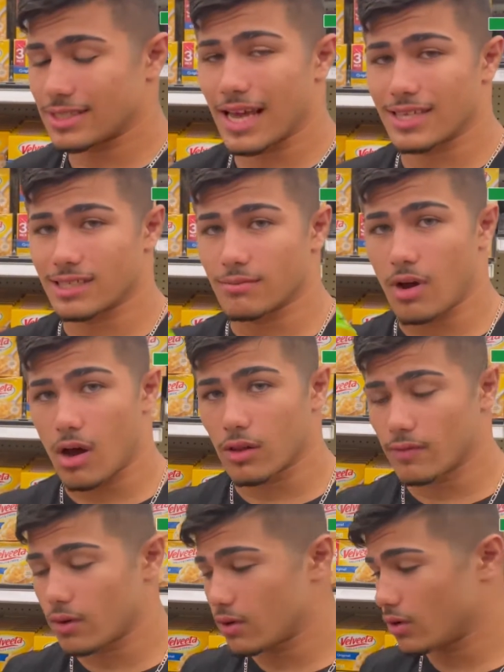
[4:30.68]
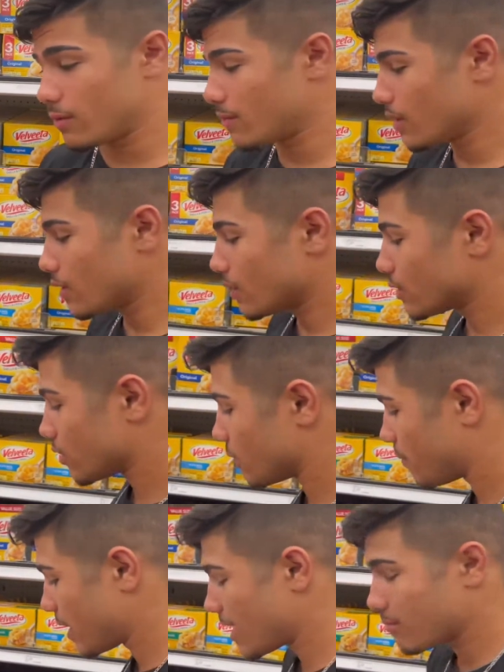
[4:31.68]
add some olive oil. So the
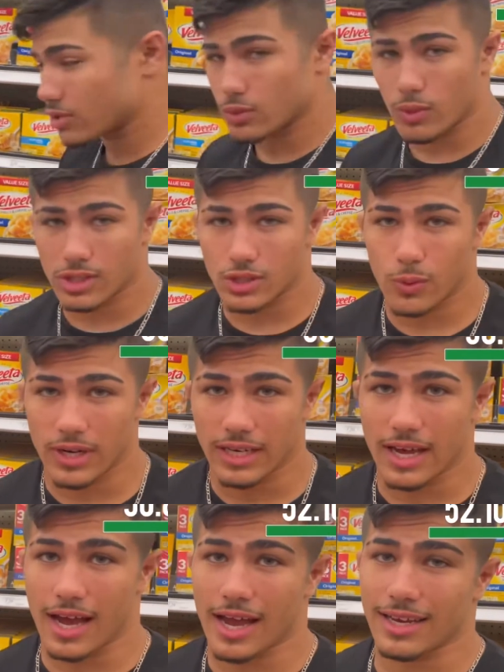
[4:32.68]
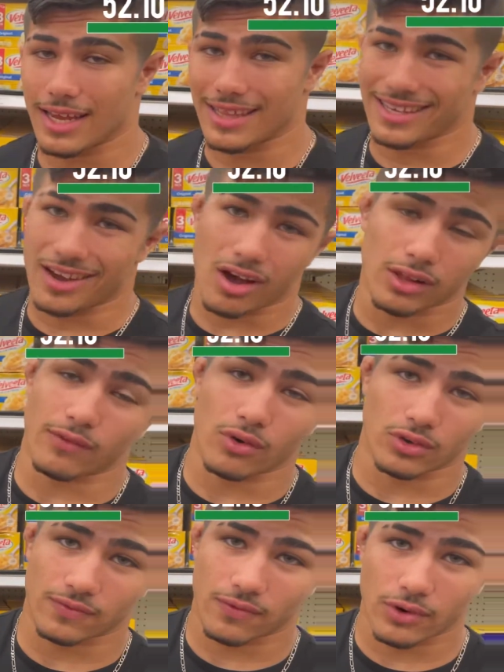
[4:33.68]
Pam was $1.29 and the olive
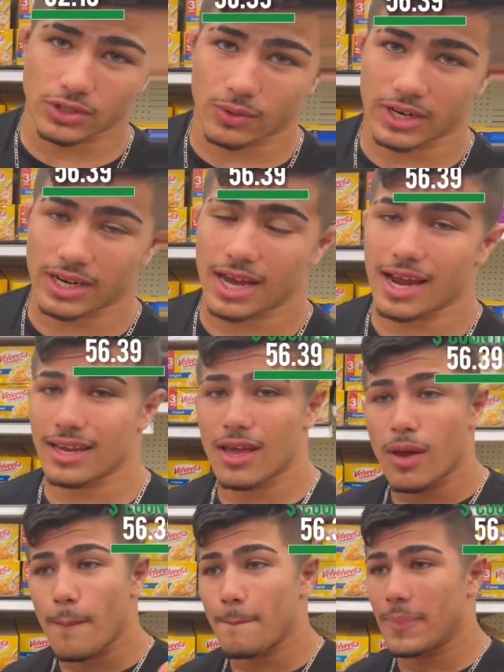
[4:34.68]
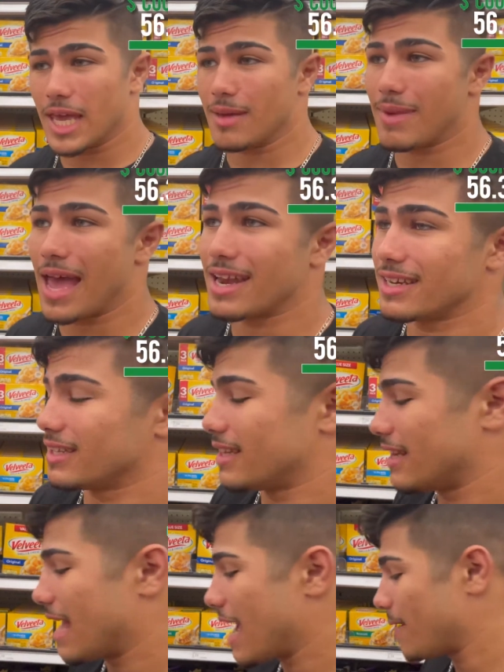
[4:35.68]
oil is $4.29. Bam, adding into
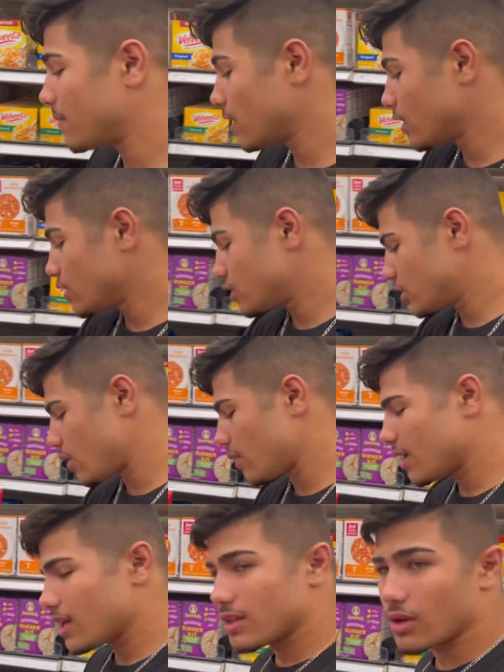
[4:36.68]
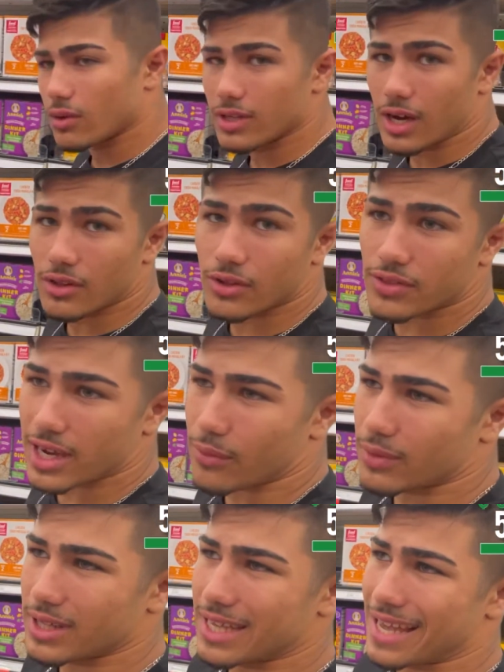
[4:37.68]
that. So the only other thing I
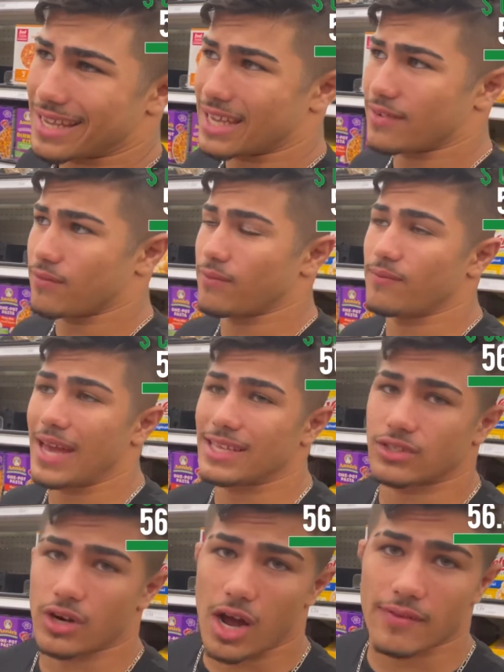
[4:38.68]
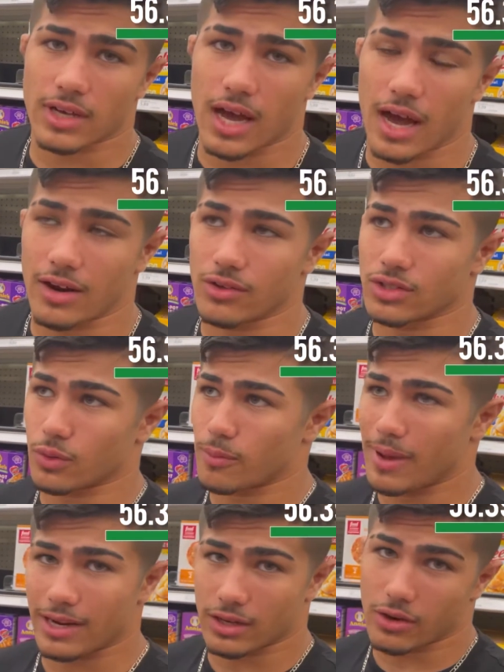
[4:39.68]
really get from fats are avocados, so we're
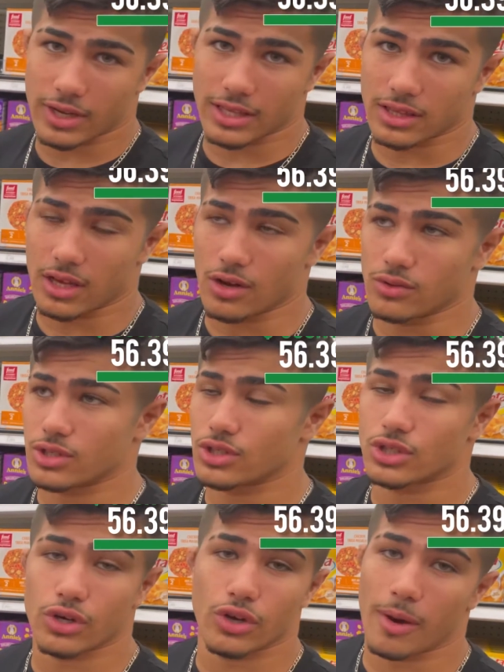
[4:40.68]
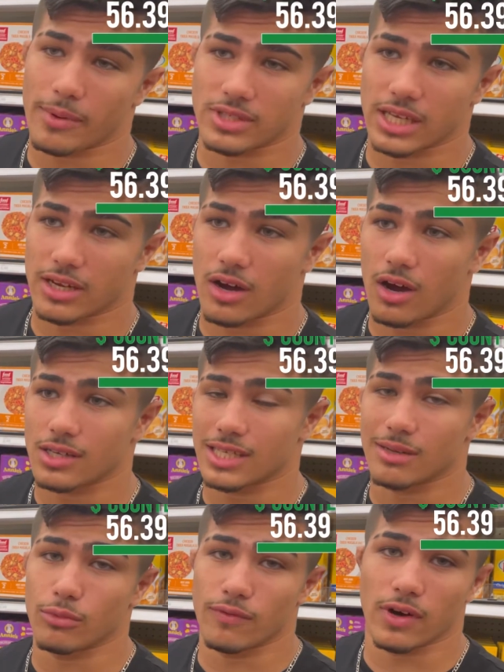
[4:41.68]
about to go get those, show you how much they cost,
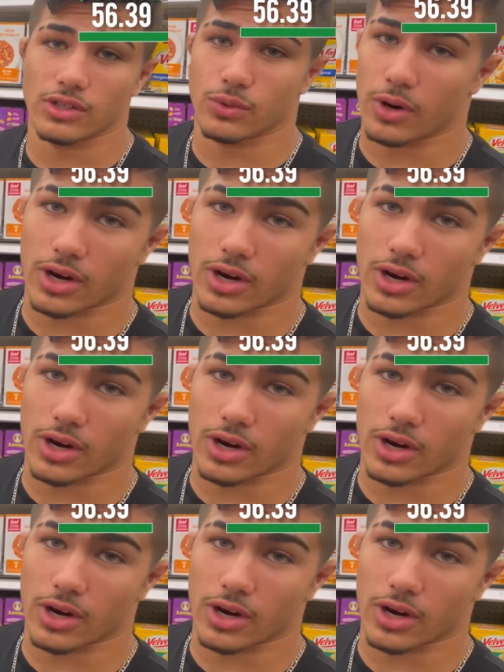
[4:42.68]
and move on to our